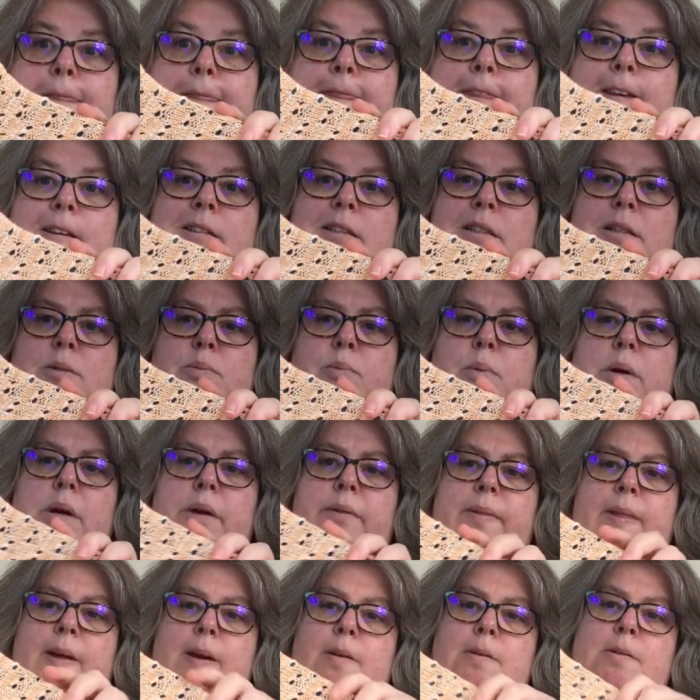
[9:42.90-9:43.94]
This is one
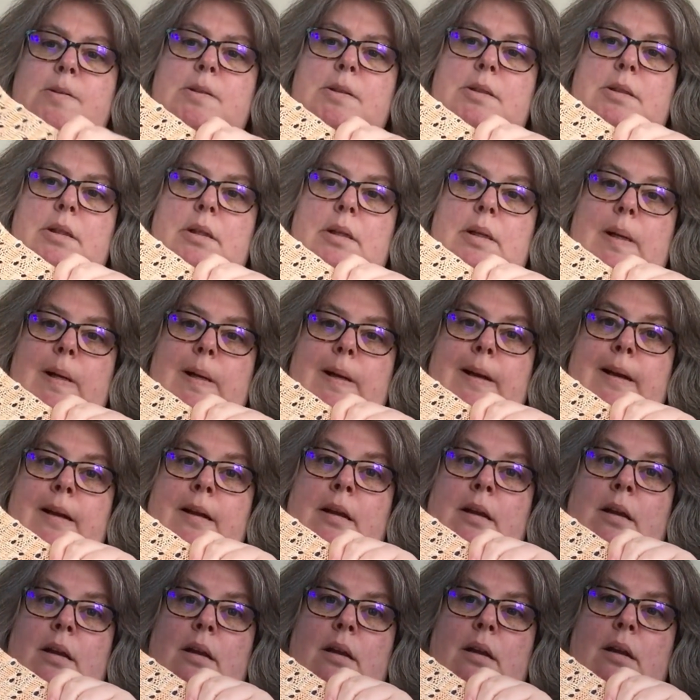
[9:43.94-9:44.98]
of those
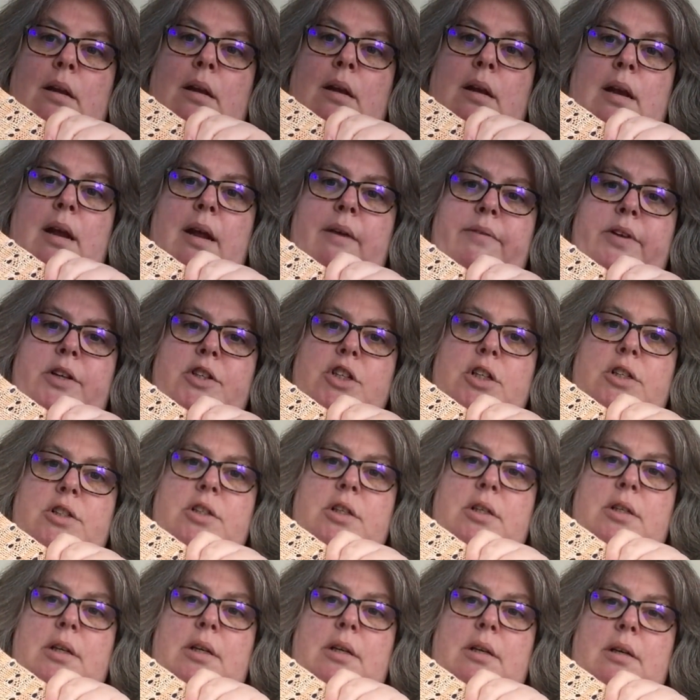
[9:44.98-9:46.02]
never judge
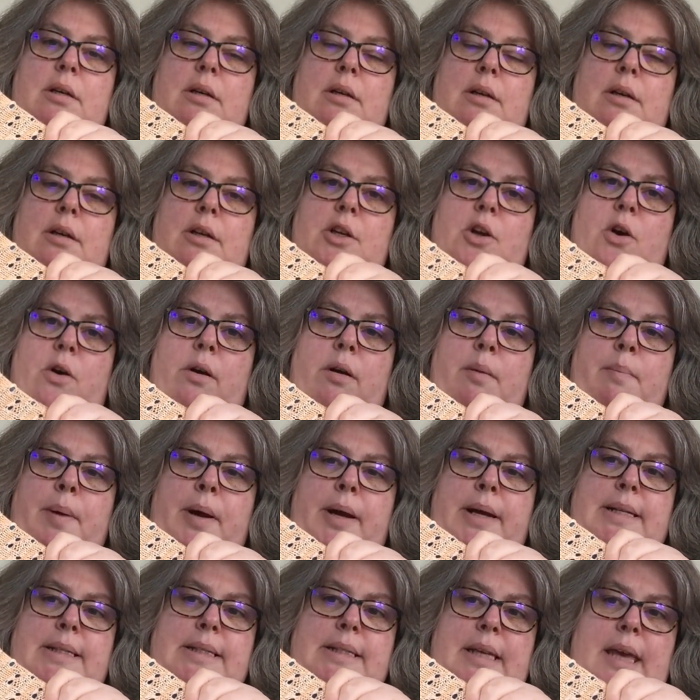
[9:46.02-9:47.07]
a yarn by
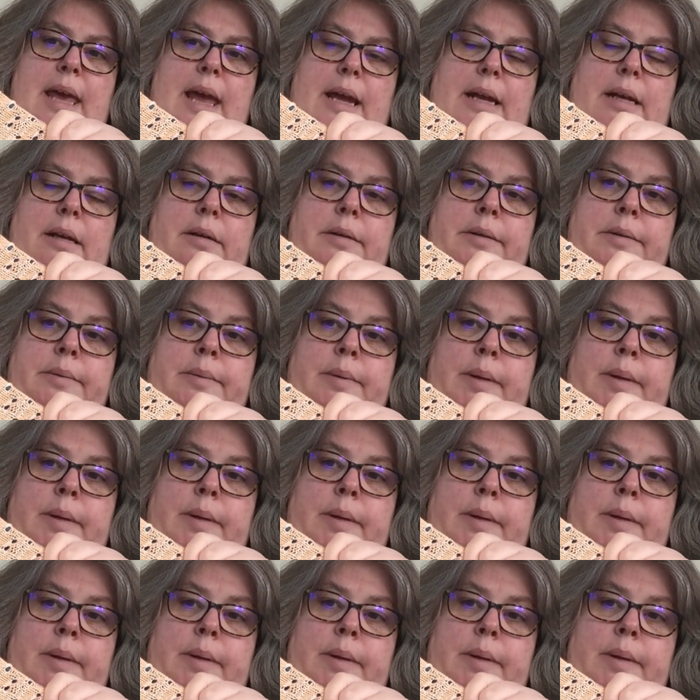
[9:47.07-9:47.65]
its skein.